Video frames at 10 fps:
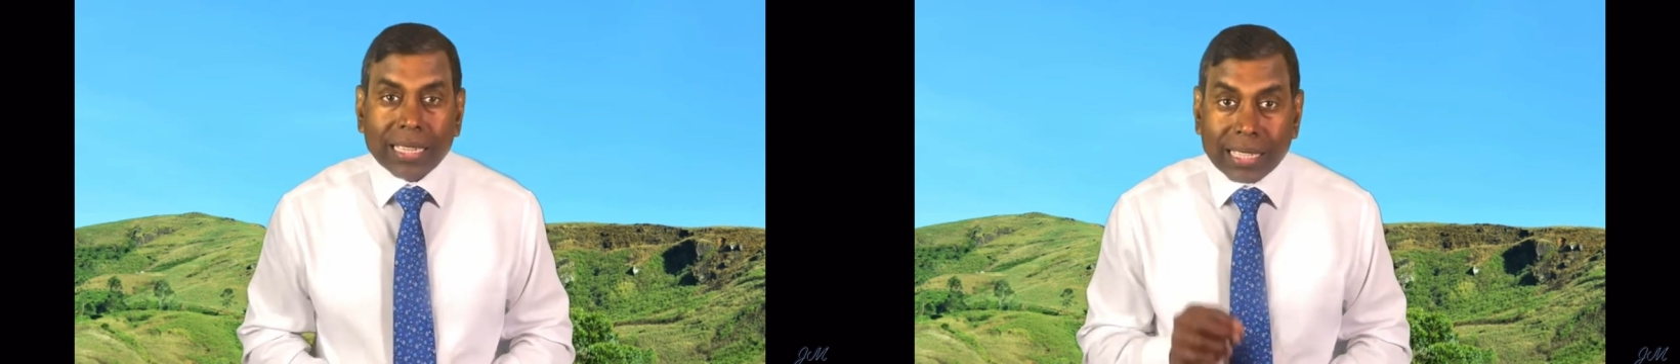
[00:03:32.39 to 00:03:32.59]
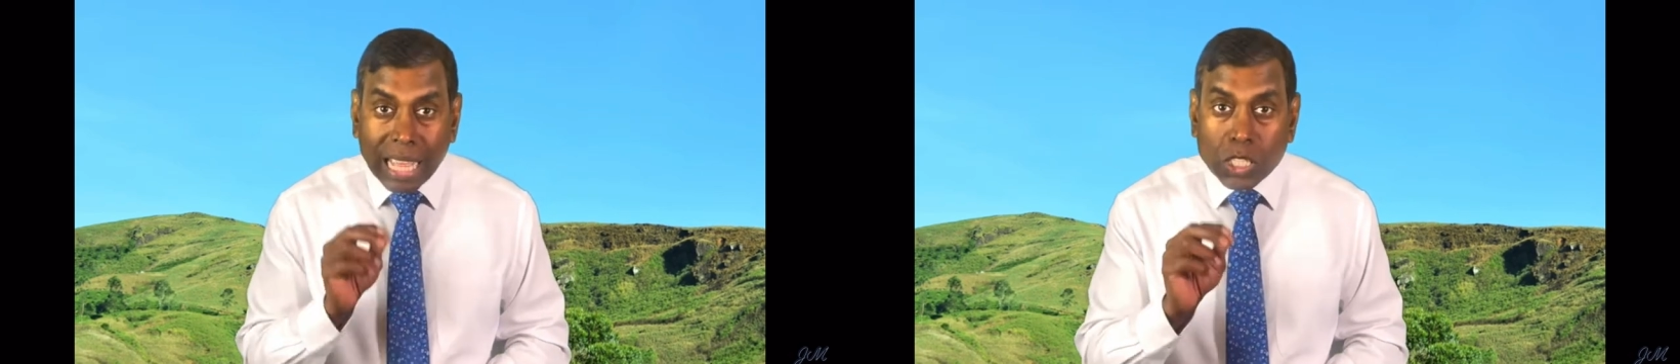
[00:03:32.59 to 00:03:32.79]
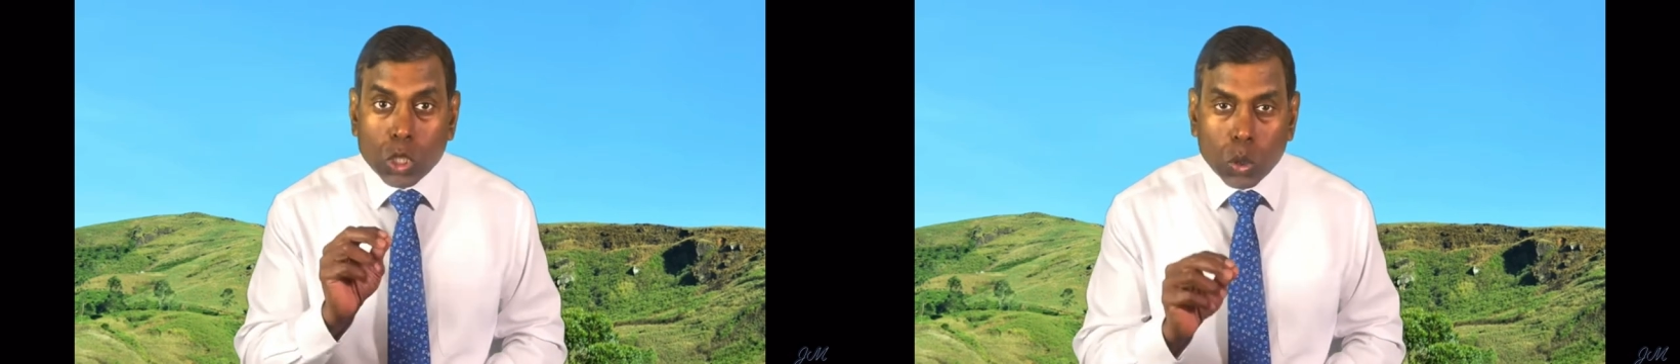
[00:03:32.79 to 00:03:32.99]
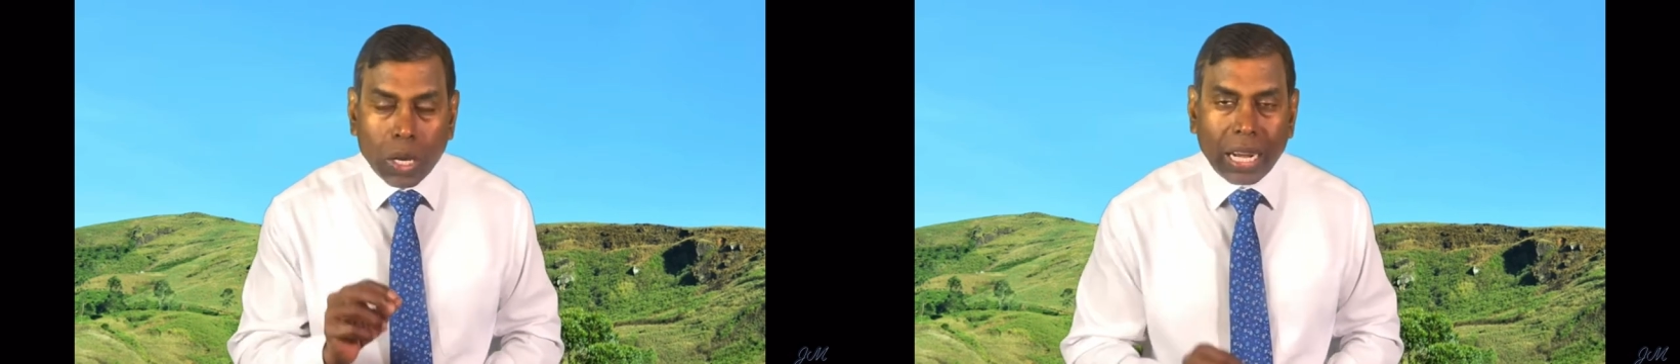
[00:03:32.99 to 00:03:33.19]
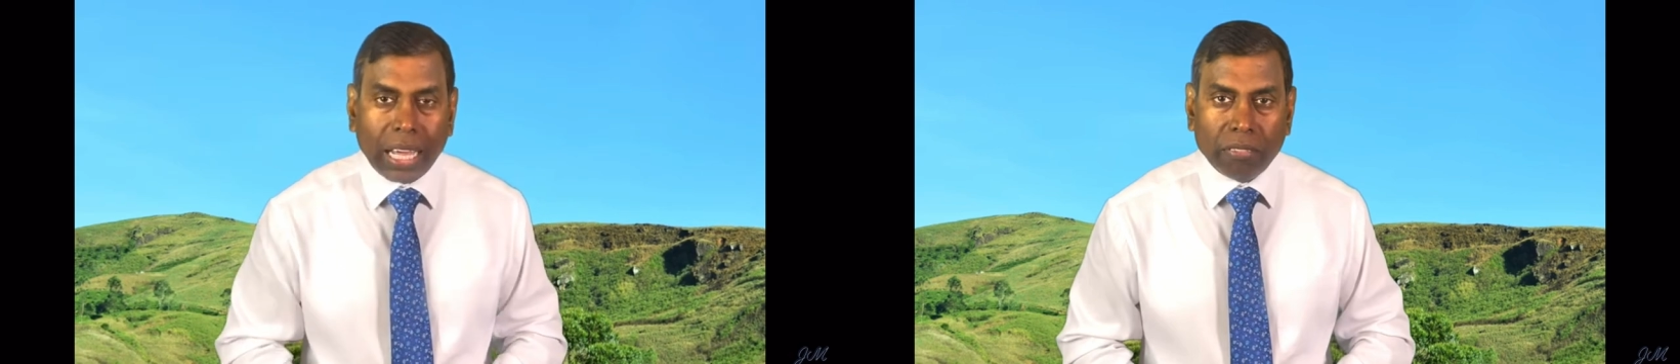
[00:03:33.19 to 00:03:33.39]
that's your
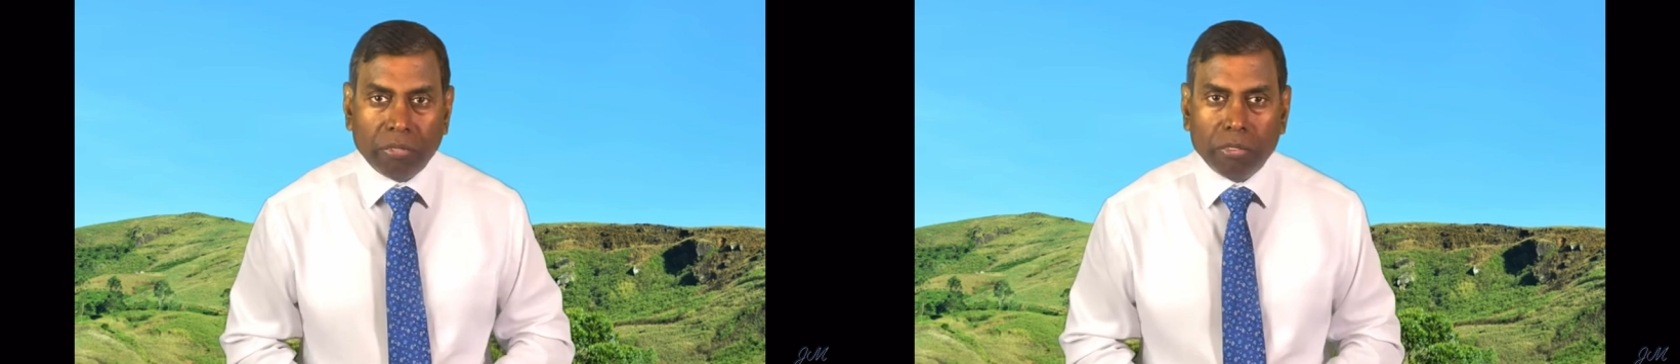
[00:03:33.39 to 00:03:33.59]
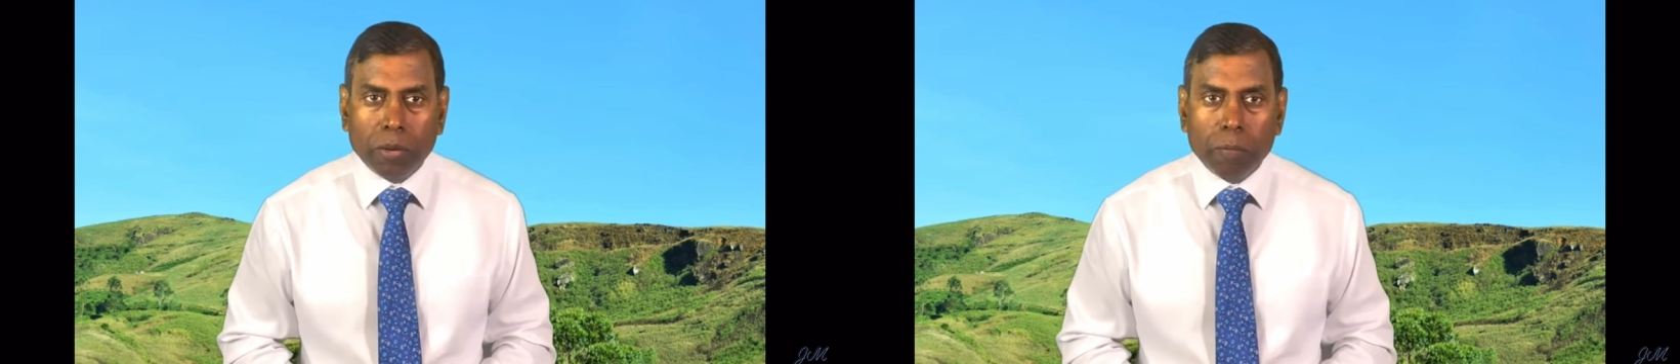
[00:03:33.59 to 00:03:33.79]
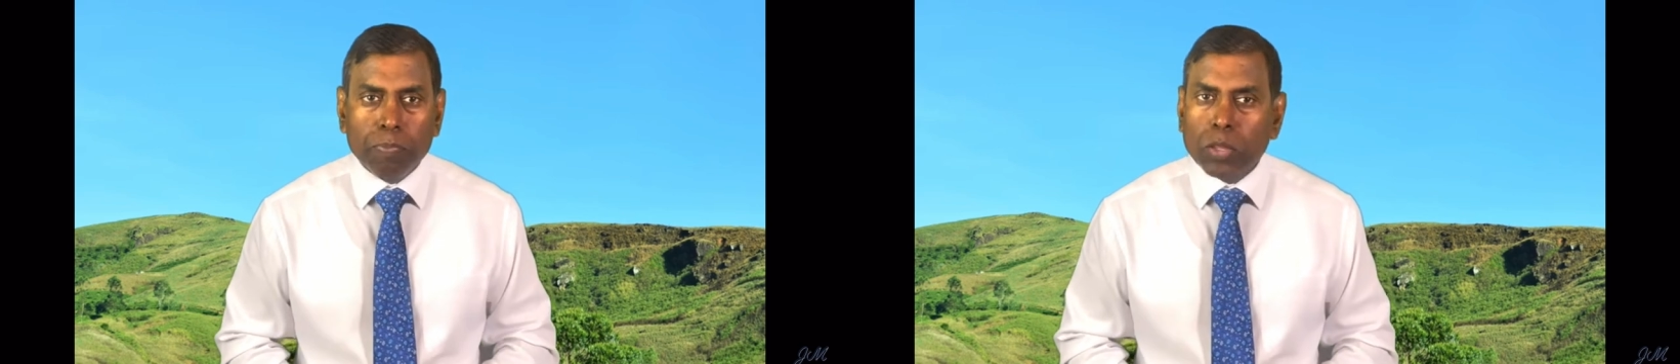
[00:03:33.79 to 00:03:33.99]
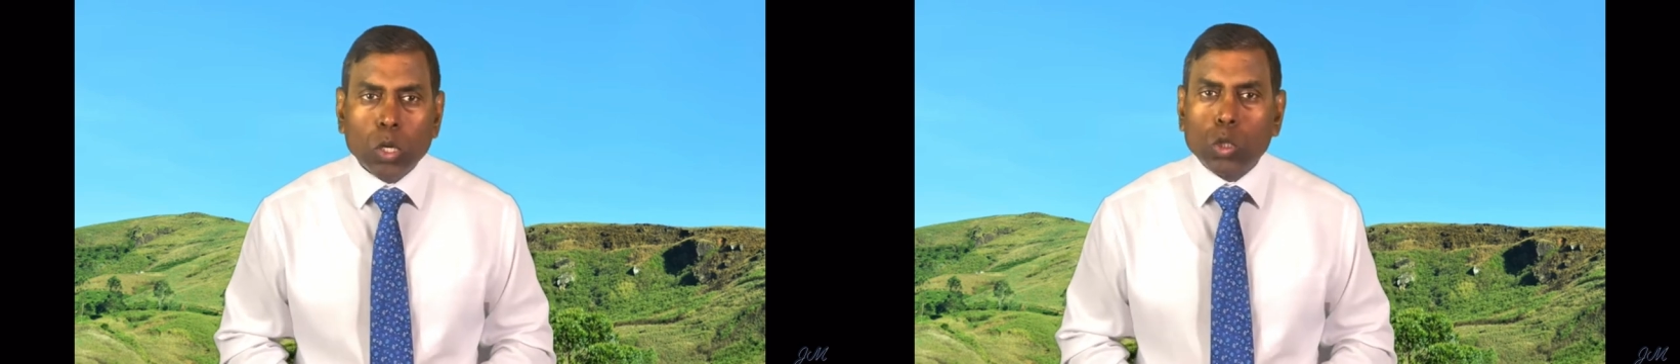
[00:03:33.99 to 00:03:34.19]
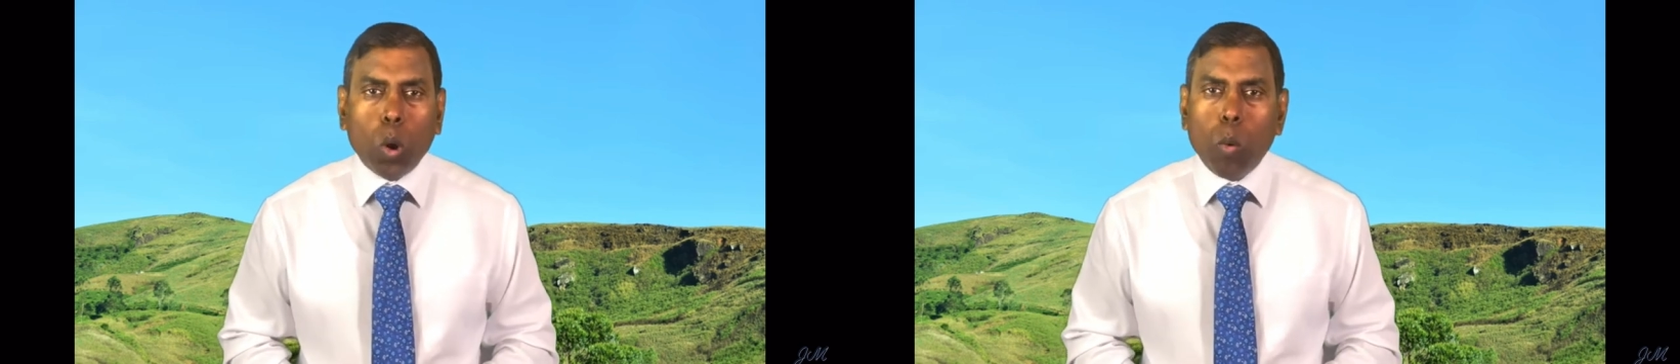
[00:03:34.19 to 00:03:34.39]
life.
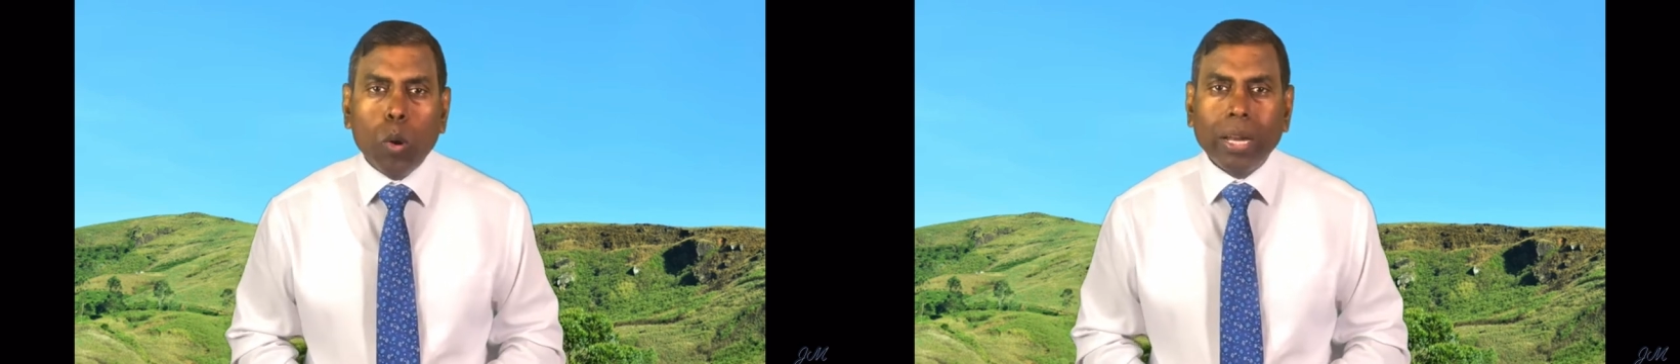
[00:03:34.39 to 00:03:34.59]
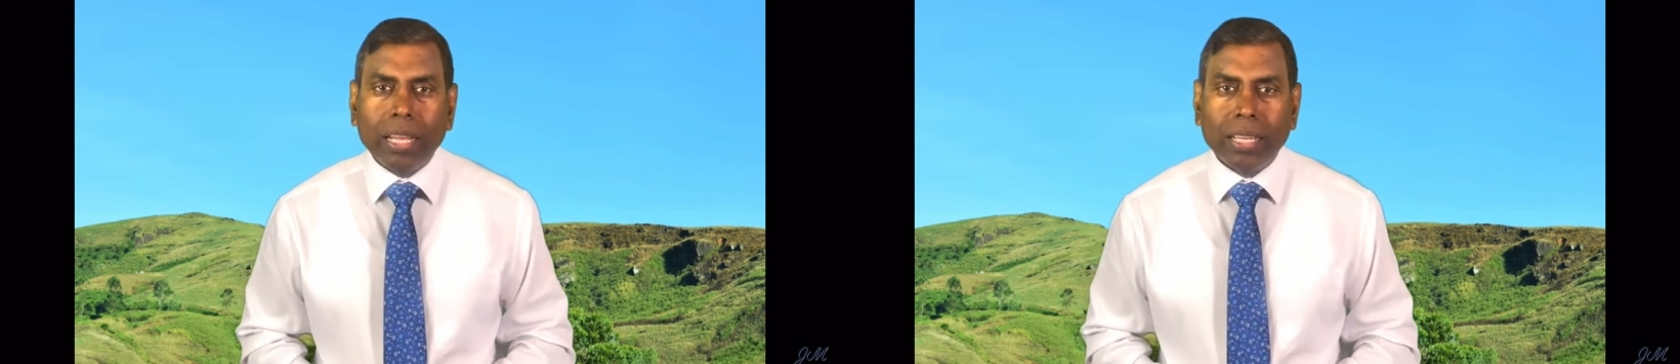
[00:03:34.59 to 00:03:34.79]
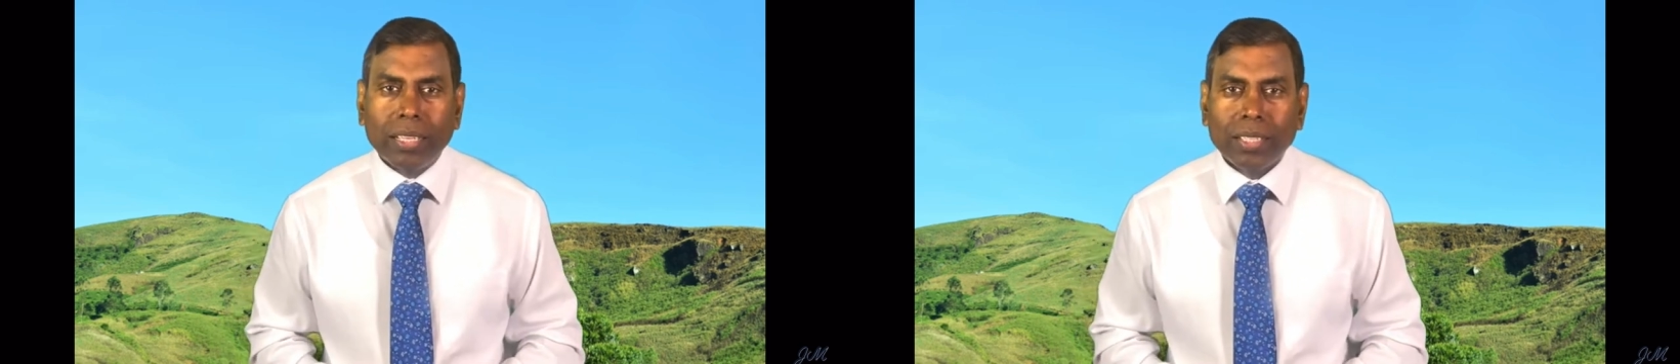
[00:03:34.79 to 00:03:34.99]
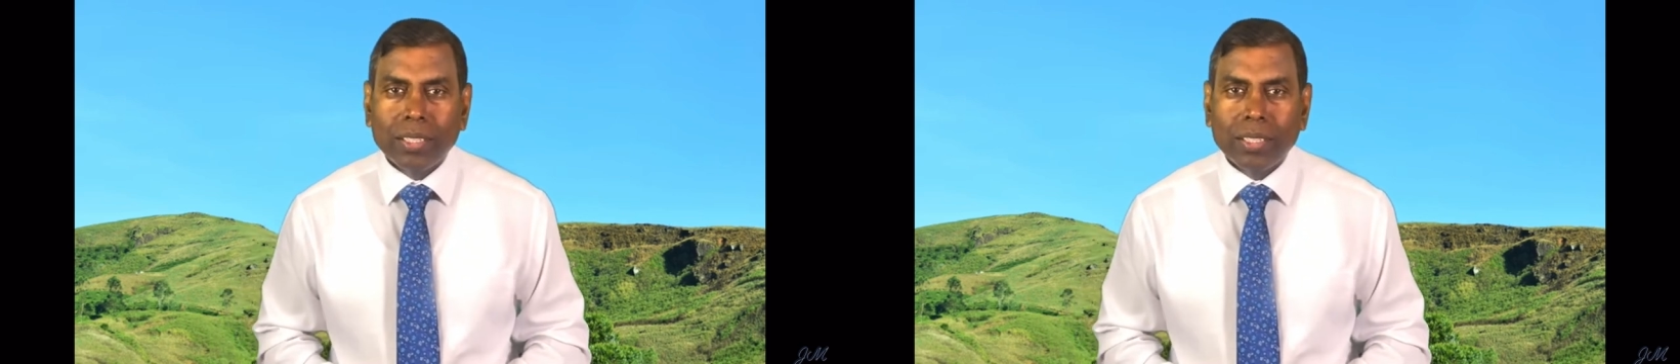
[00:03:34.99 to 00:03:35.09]
Don't worry.